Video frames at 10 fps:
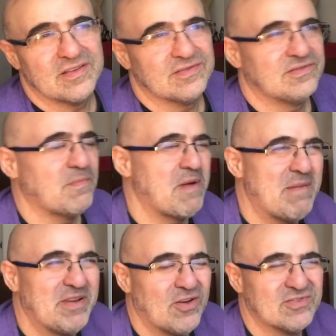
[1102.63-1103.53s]
The
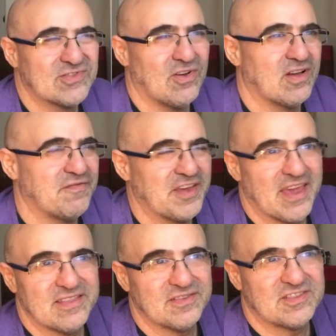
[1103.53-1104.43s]
Babylon song, I
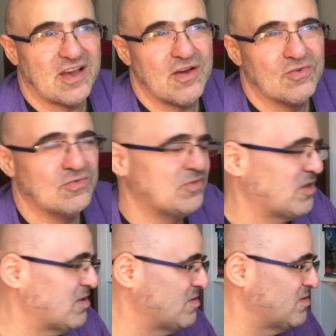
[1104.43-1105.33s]
forget the title,
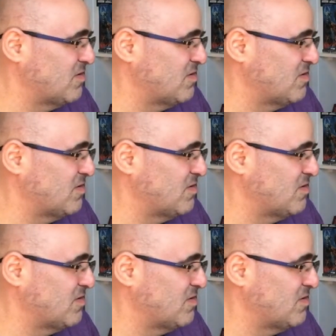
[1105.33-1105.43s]
the